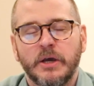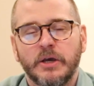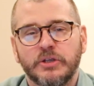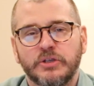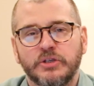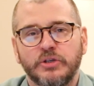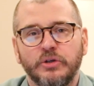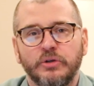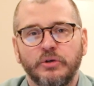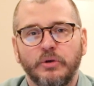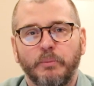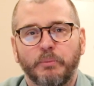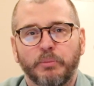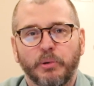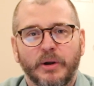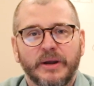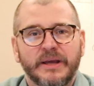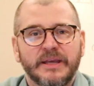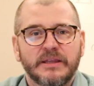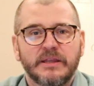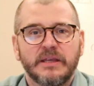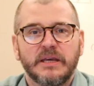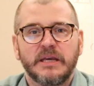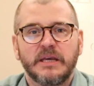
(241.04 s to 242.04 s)
to
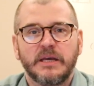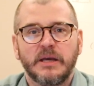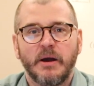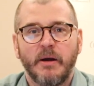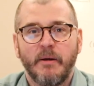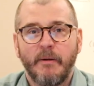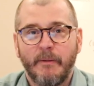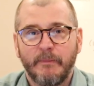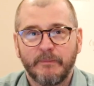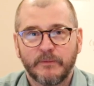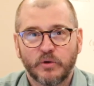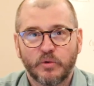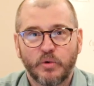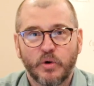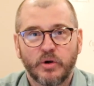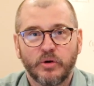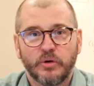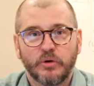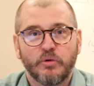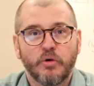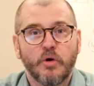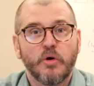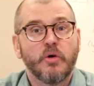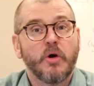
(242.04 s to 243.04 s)
bring the
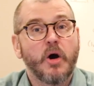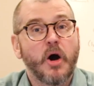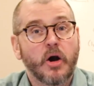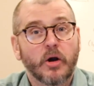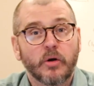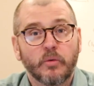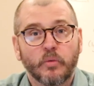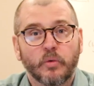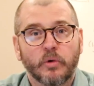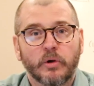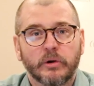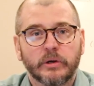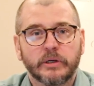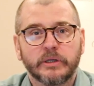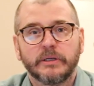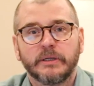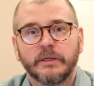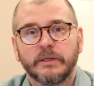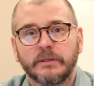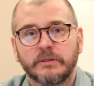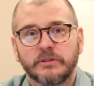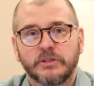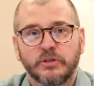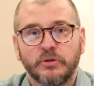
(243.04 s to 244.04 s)
quote-unquote artwork
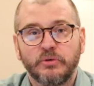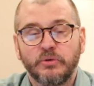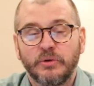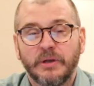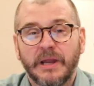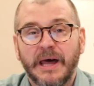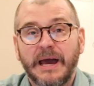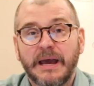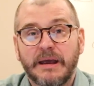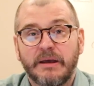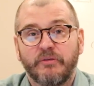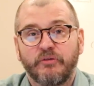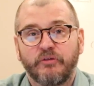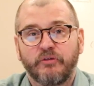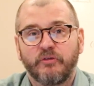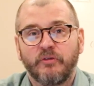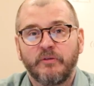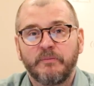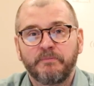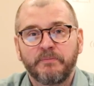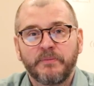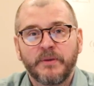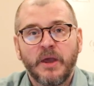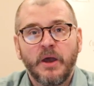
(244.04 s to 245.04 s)
to life?
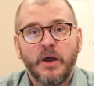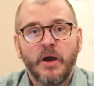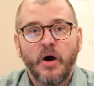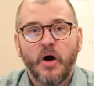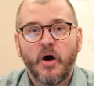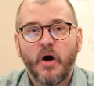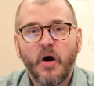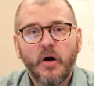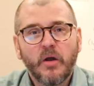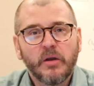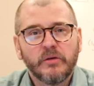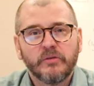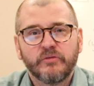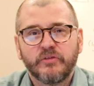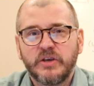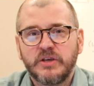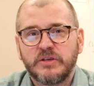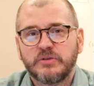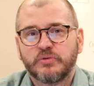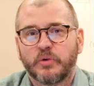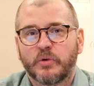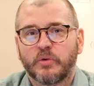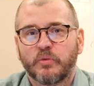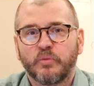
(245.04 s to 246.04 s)
All of
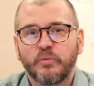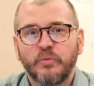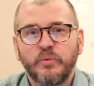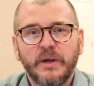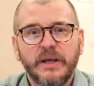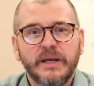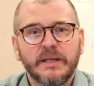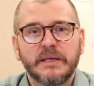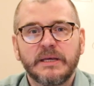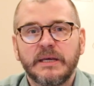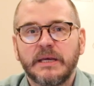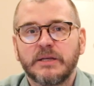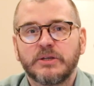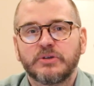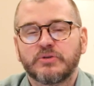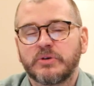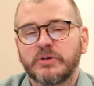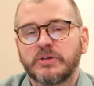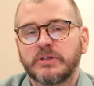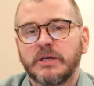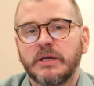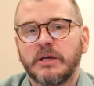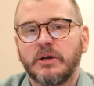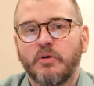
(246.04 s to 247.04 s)
these were really
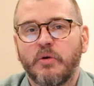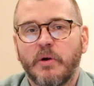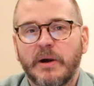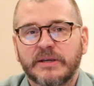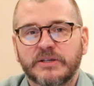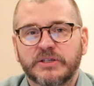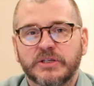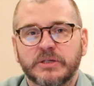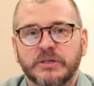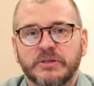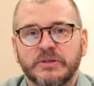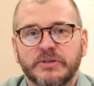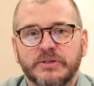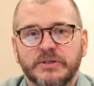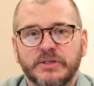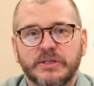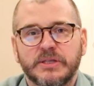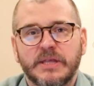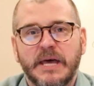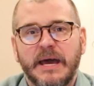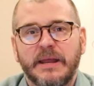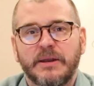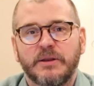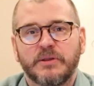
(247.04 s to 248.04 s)
interesting questions
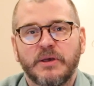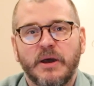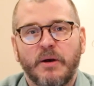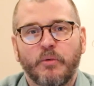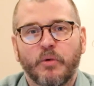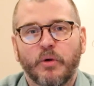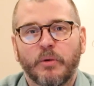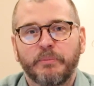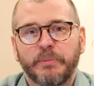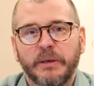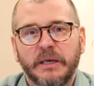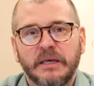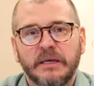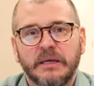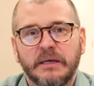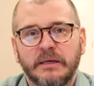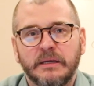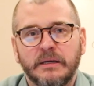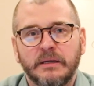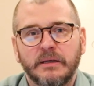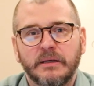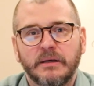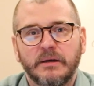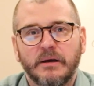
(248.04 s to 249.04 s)
that were
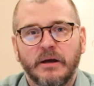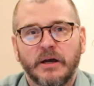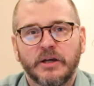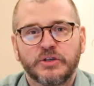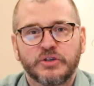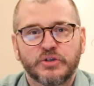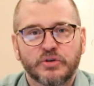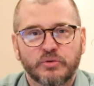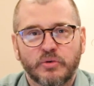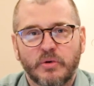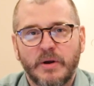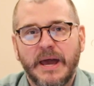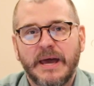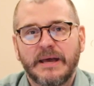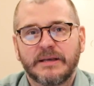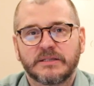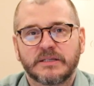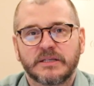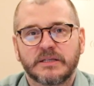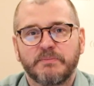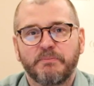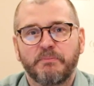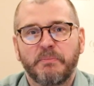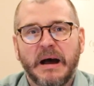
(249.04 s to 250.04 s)
being
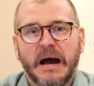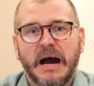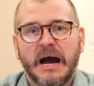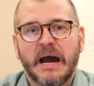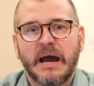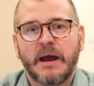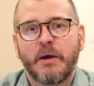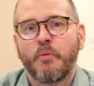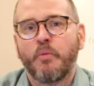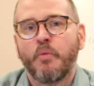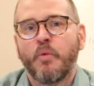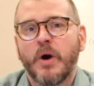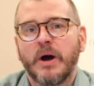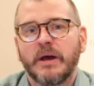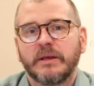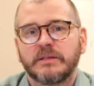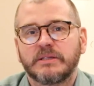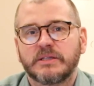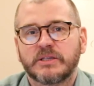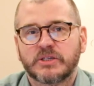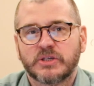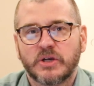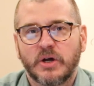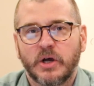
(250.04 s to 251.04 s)
addressed by
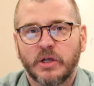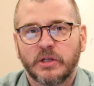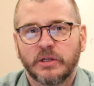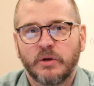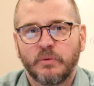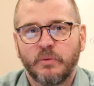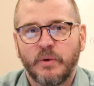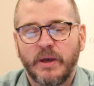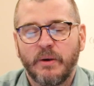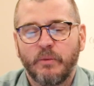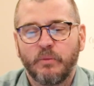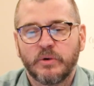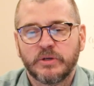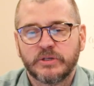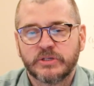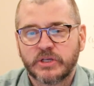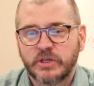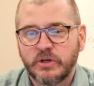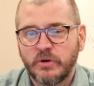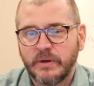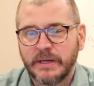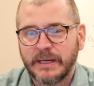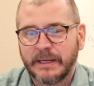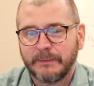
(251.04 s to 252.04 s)
what LeWitt was
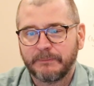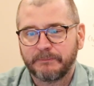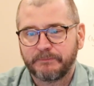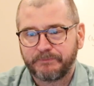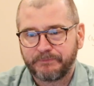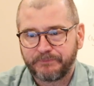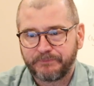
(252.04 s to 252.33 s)
doing.